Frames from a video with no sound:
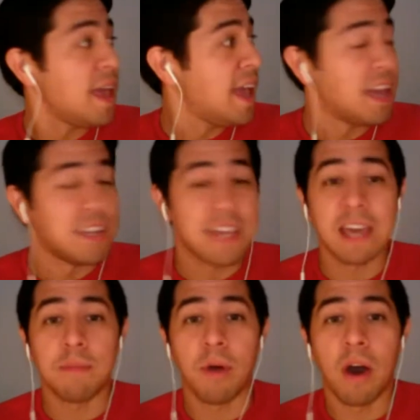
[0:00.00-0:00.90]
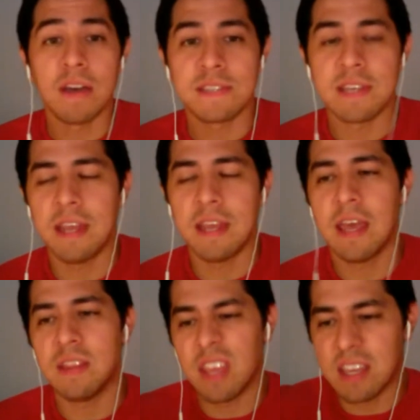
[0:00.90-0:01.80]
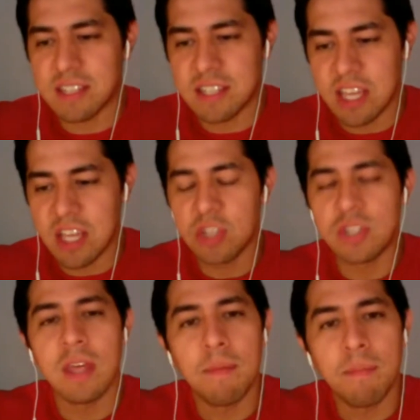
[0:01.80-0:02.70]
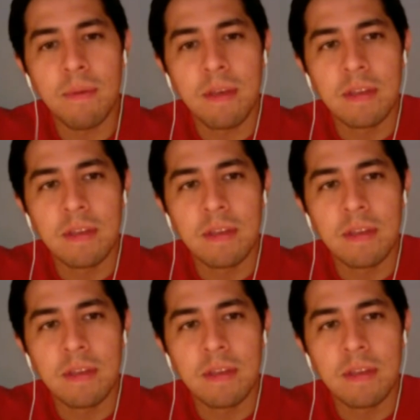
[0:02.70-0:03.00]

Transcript: and I could pause it and teach them